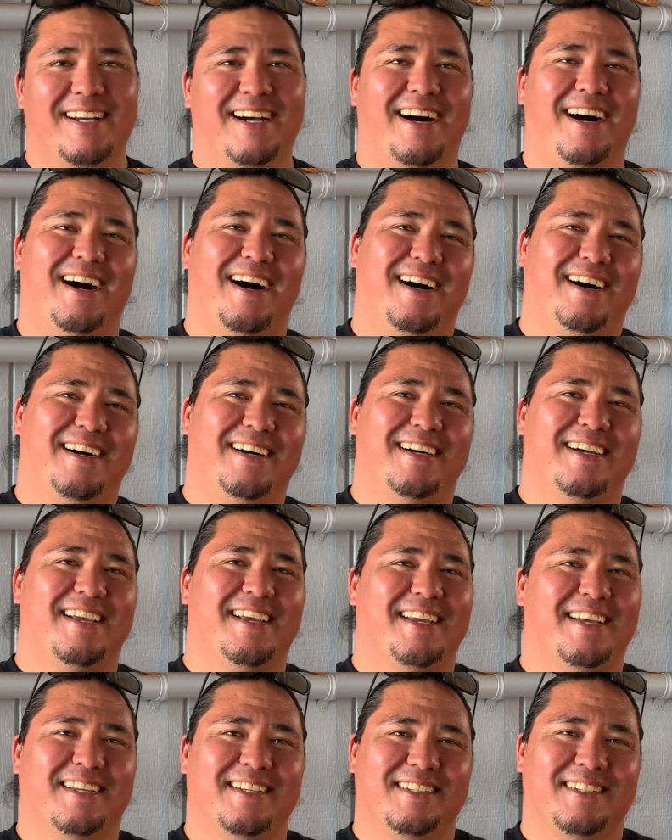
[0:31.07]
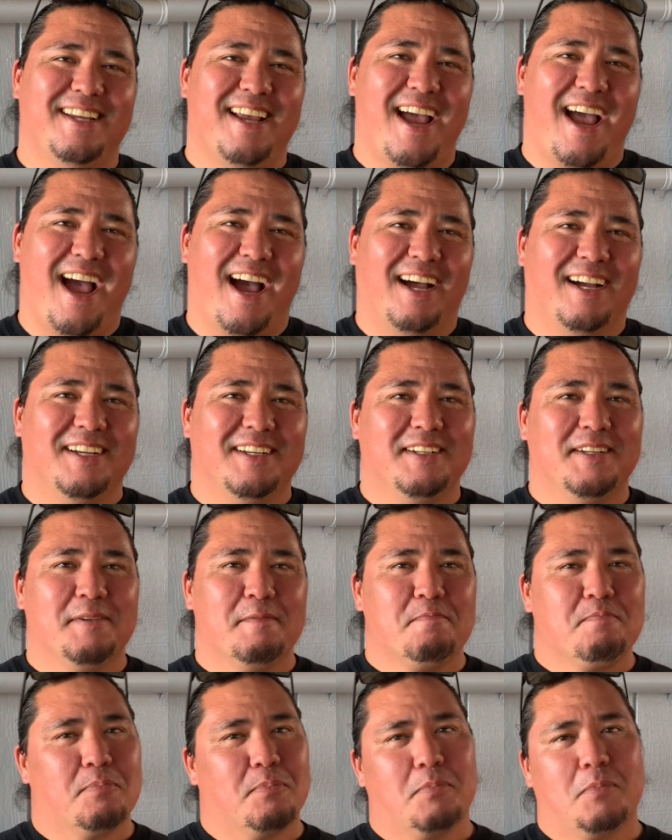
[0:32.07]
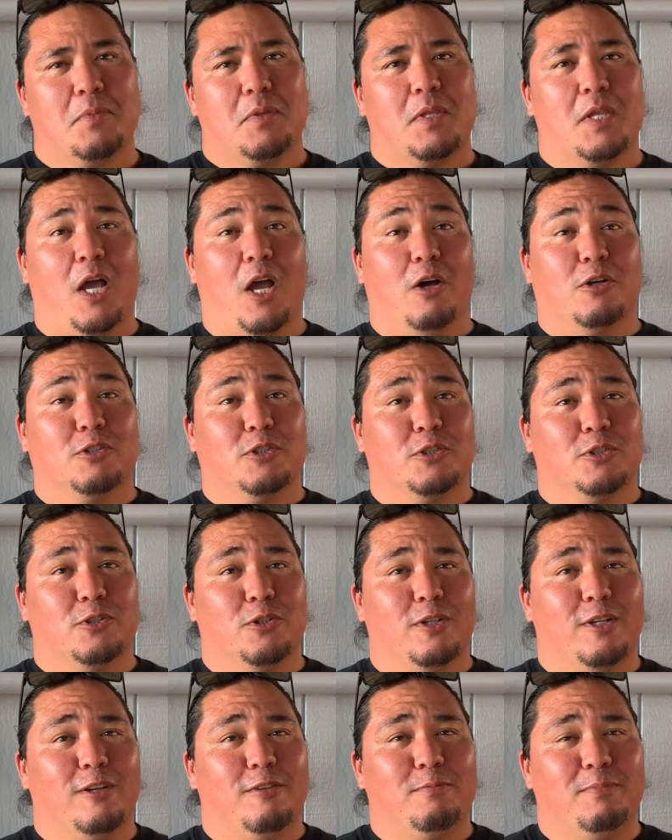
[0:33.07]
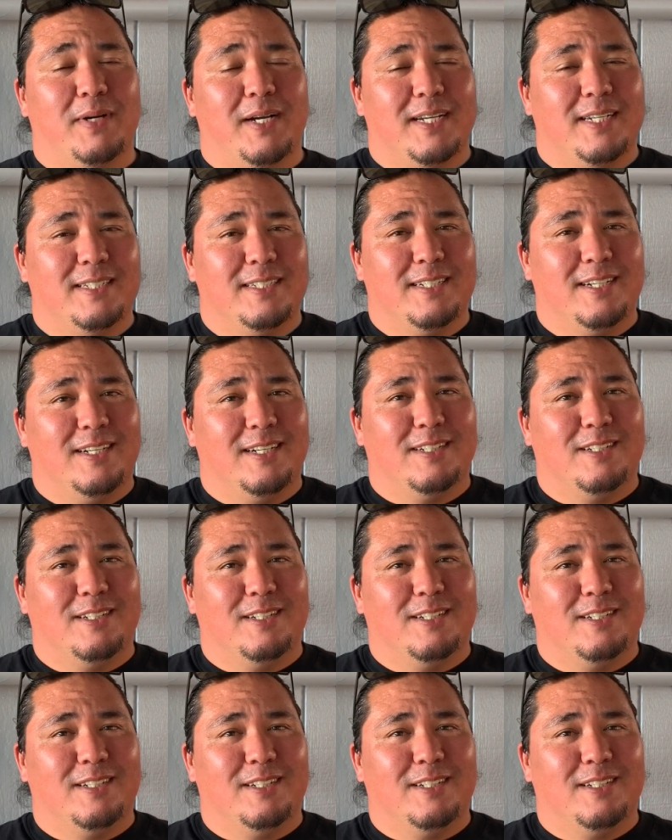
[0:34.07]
I also show love by